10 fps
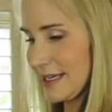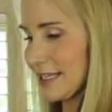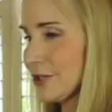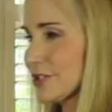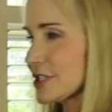
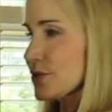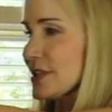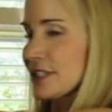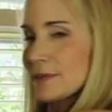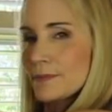And you're just
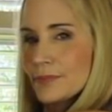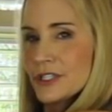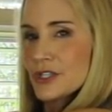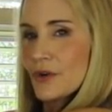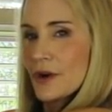going to
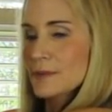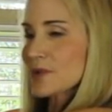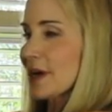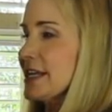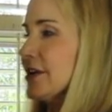put your arms
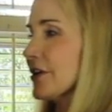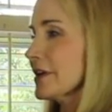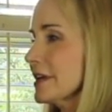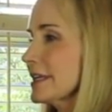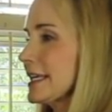right
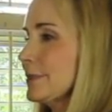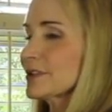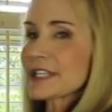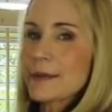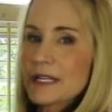here. Keep
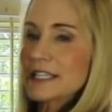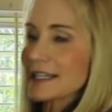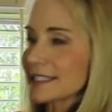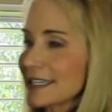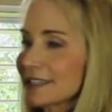your tummy
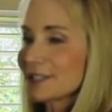tucked in.